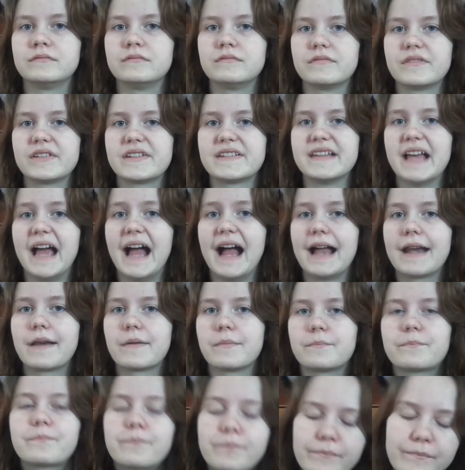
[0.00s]
sad.
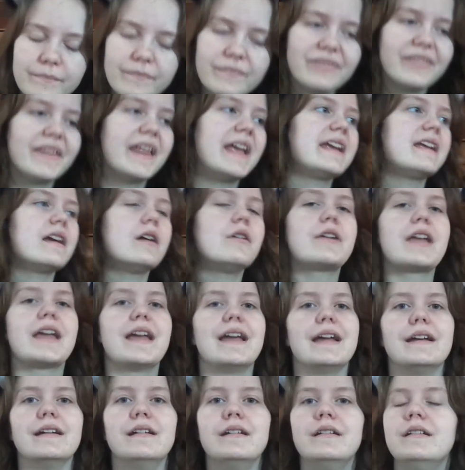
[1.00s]
Like,
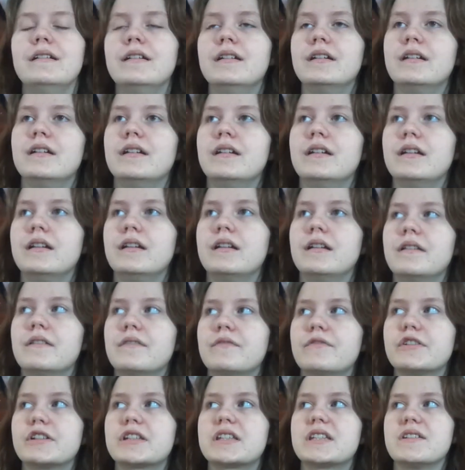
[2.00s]
okay,
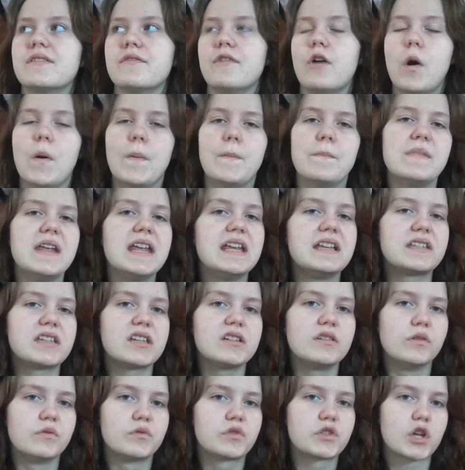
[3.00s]
first of all, me
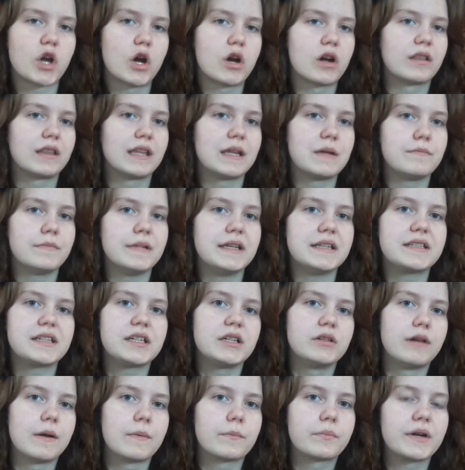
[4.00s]
too, Charlie, me
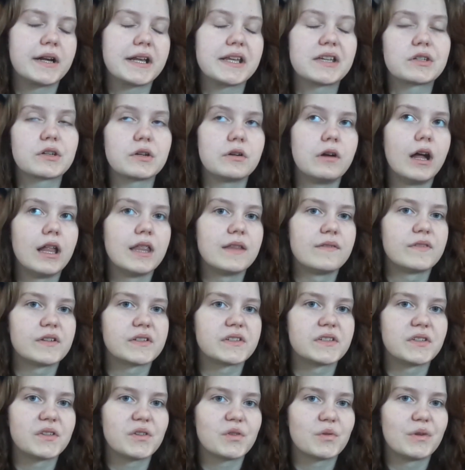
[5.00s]
too. I'm pretty sure all of
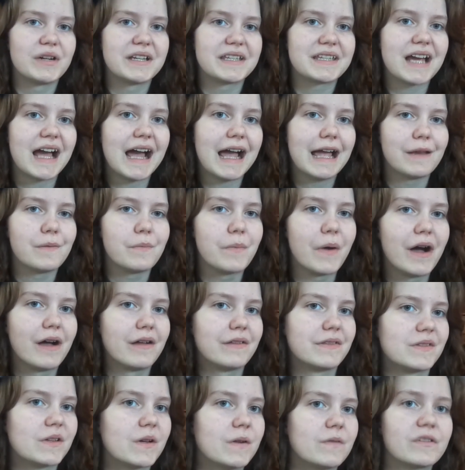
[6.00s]
us enjoy Tide
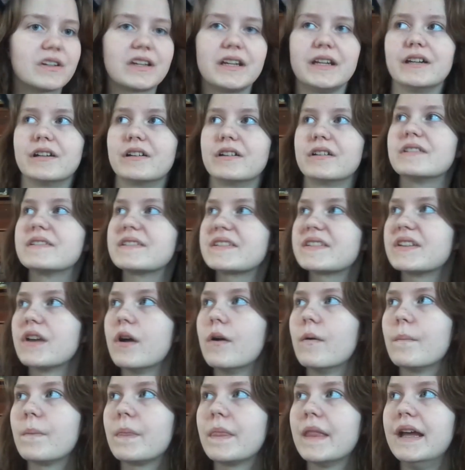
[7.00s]
Pods over here.
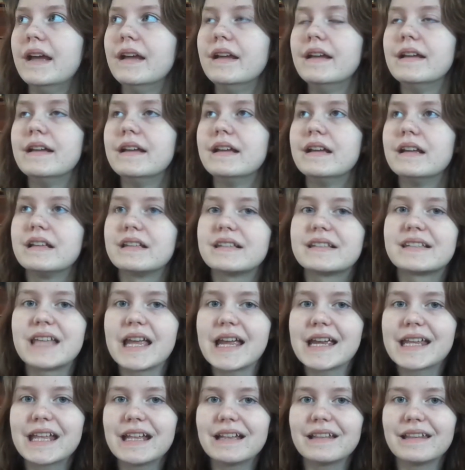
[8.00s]
So,
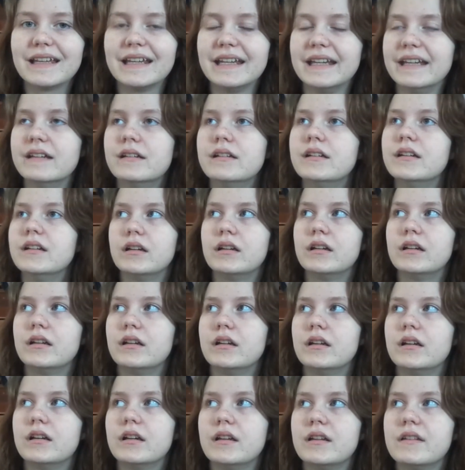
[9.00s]
secondly,
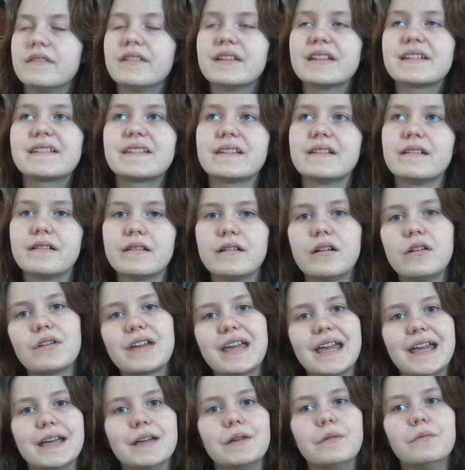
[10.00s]

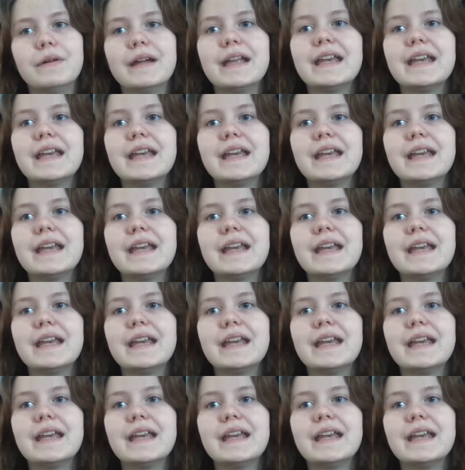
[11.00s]
okay, we